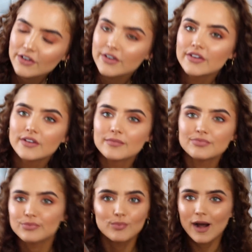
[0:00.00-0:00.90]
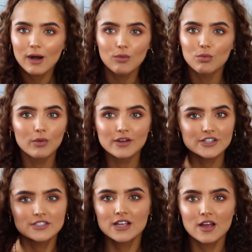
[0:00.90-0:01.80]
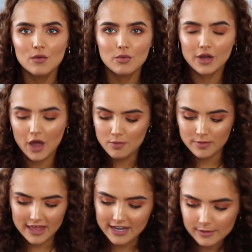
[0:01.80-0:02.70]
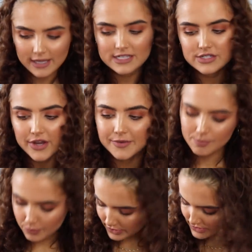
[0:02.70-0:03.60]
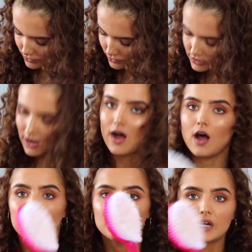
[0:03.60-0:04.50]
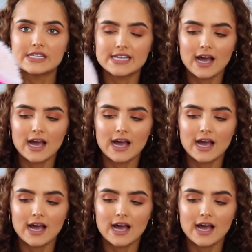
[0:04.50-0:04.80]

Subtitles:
on. Well, we're going with it anyway. So the bristles are pretty